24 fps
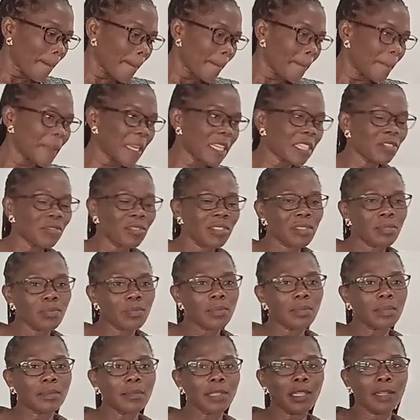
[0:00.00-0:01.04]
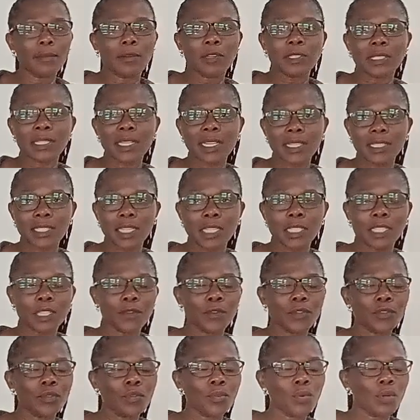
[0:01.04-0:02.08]
But in most cases,
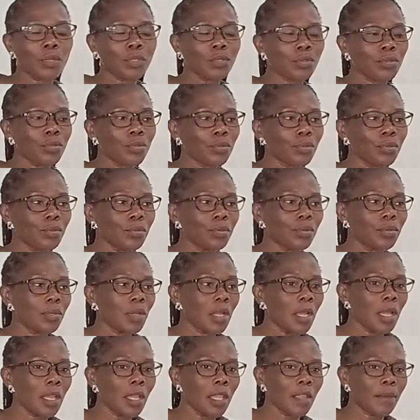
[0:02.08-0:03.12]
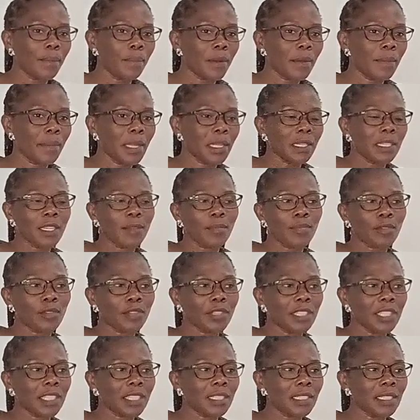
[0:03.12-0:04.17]
if you want to implement a
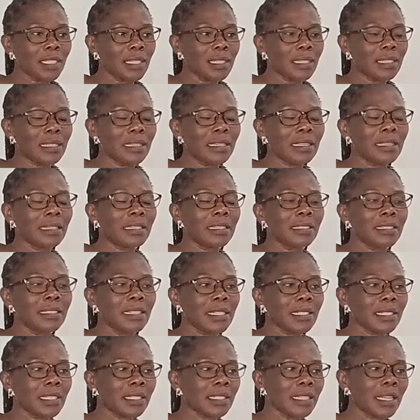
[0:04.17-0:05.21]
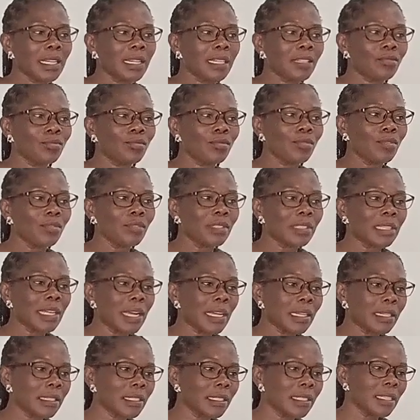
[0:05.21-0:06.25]
project, it is necessary to
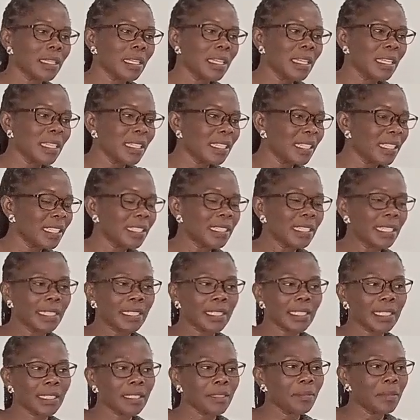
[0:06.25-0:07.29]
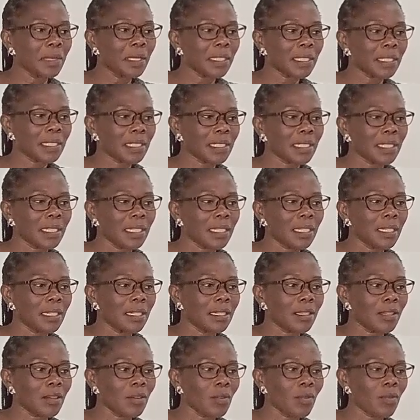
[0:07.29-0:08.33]
conduct needs assessment.
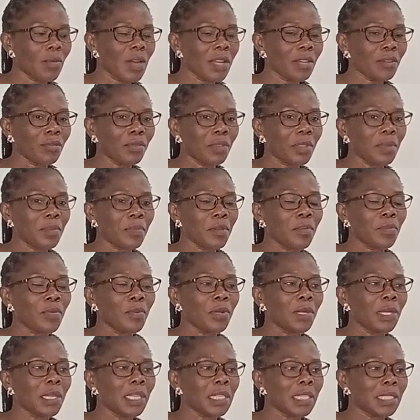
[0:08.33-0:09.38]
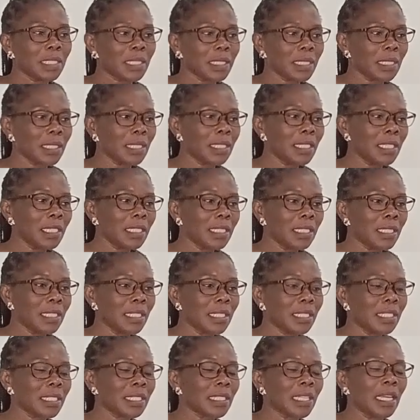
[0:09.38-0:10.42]
What do the people need
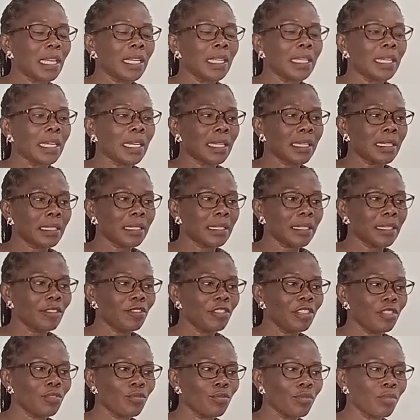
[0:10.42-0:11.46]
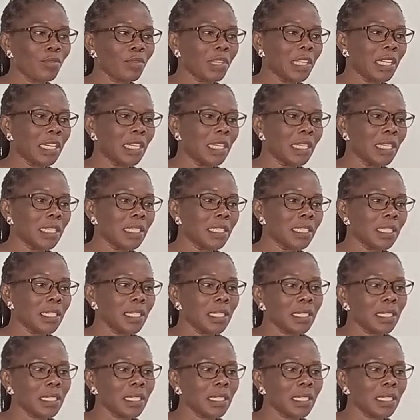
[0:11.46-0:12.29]
in this area? You need to know the need.